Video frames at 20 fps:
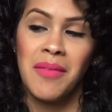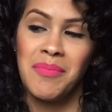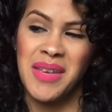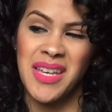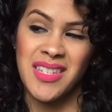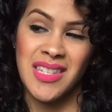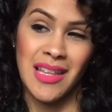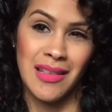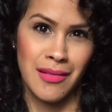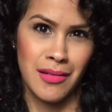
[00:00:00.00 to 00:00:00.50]

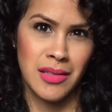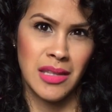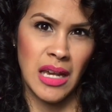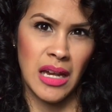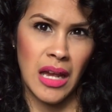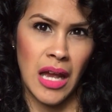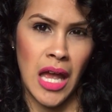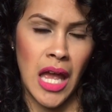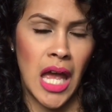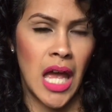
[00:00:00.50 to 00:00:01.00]
because it looks
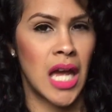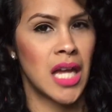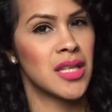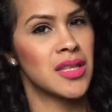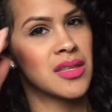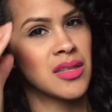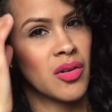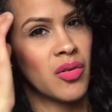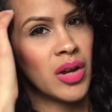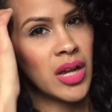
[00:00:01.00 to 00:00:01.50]
like a
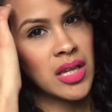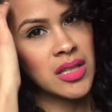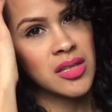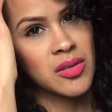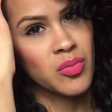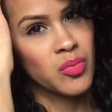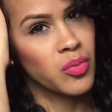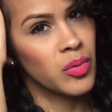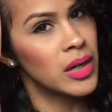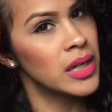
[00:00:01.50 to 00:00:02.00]
hand, so
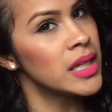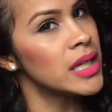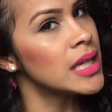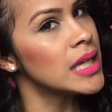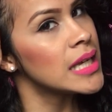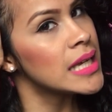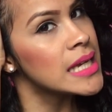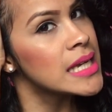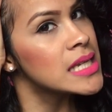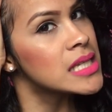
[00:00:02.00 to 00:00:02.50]
it's really
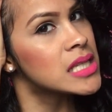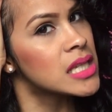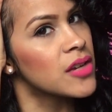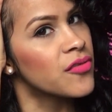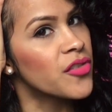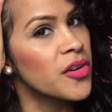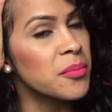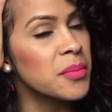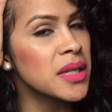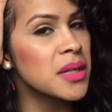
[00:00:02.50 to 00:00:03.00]
easy
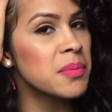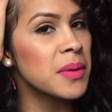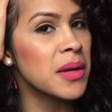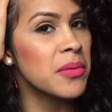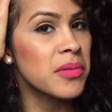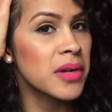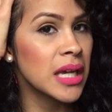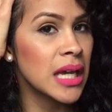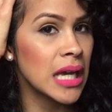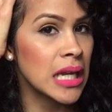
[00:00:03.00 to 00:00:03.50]
for me to be
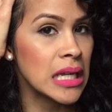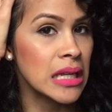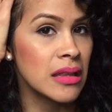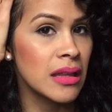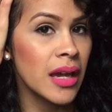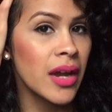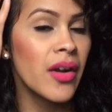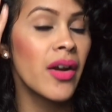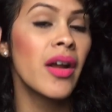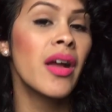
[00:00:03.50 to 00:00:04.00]
able to get in
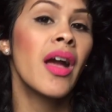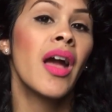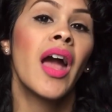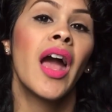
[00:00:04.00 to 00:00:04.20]
there